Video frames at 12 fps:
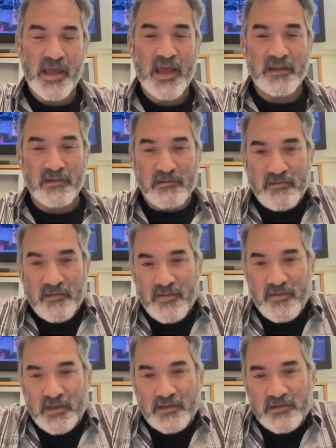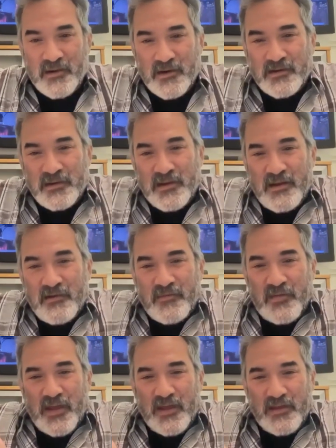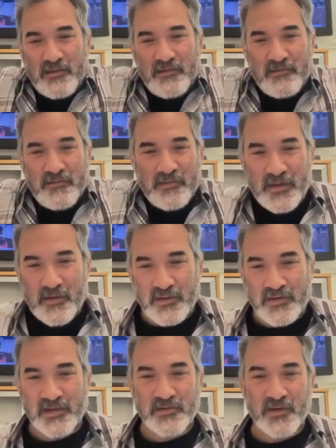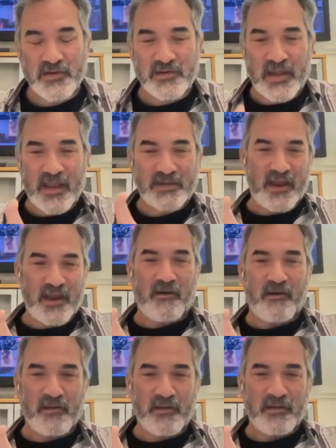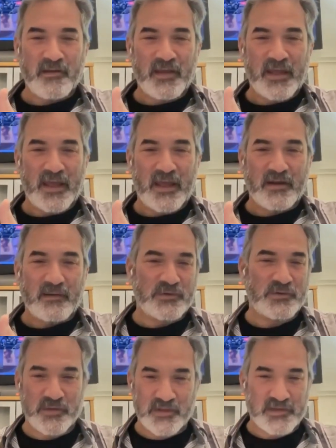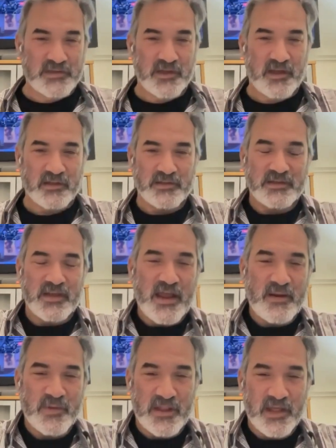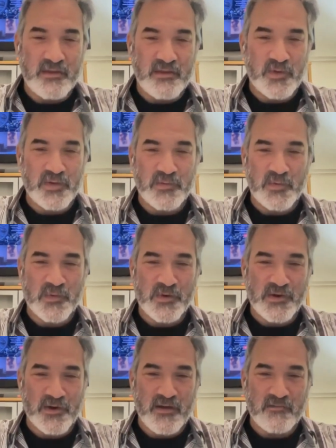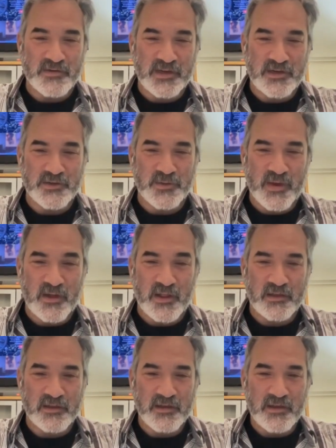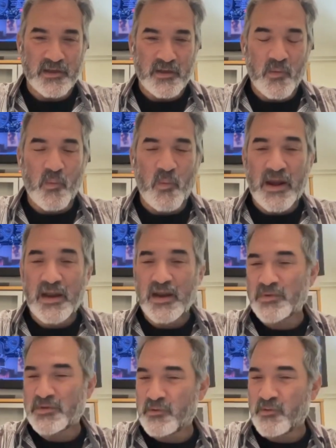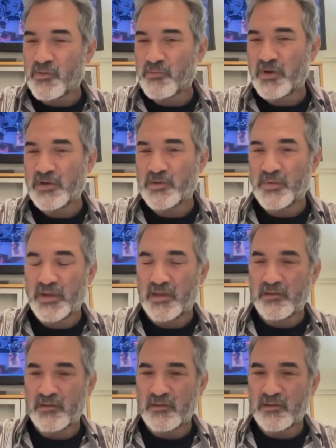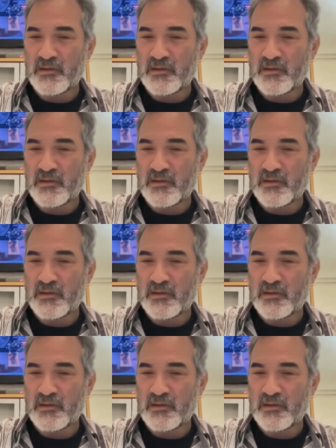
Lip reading: and things start to kind of like, you know, it takes air. And I'm sure this is all designed, but like what were your conversations about, like when in episode 3 do we